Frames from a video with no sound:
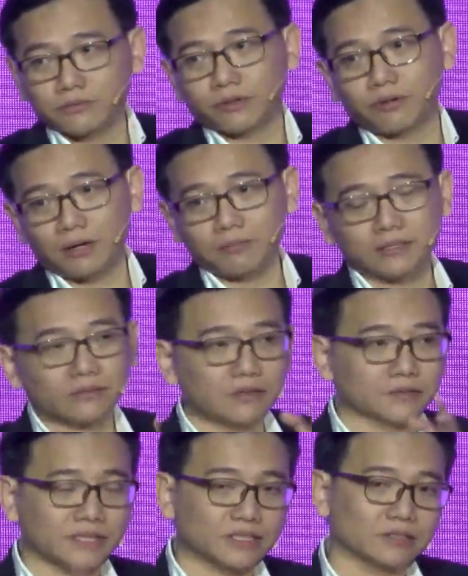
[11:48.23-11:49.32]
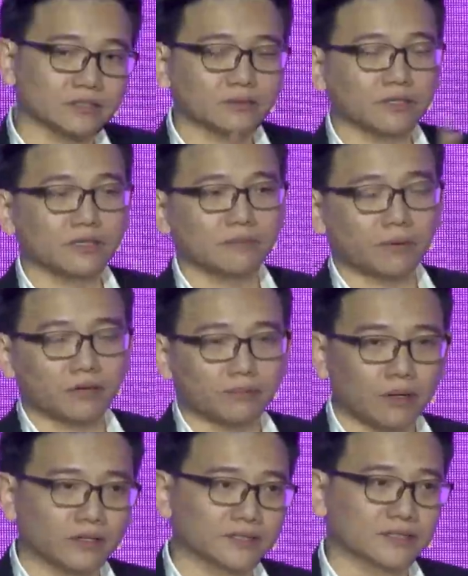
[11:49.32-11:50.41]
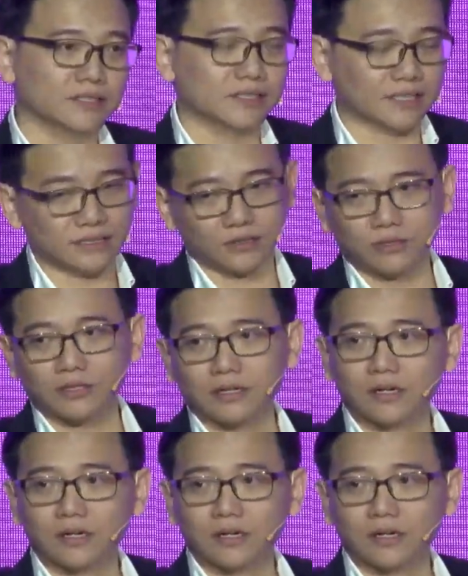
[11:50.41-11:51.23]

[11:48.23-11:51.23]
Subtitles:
requirements around sanction screening policies, etc.